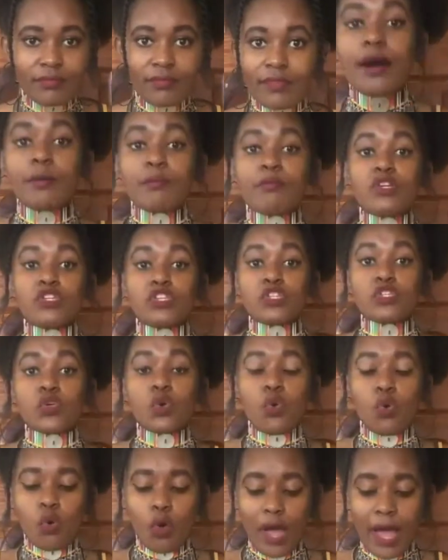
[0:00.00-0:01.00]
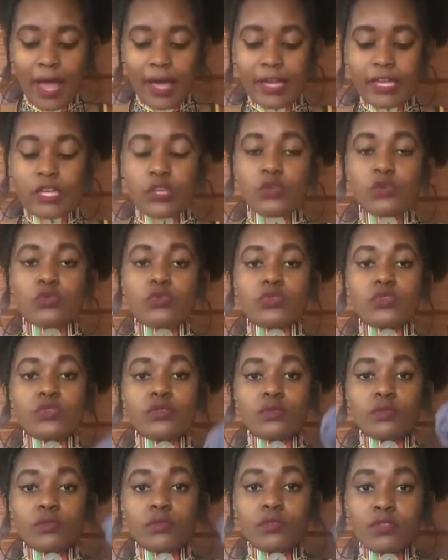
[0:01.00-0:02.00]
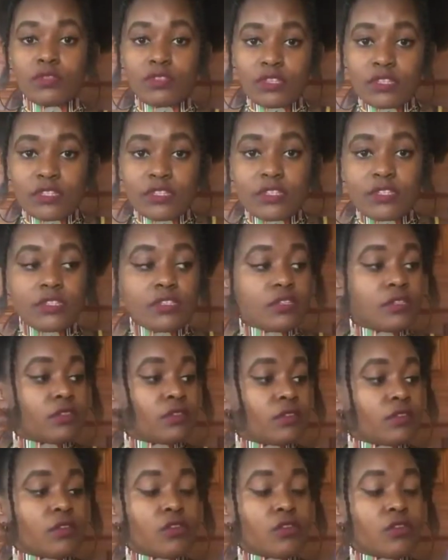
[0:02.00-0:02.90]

So I used this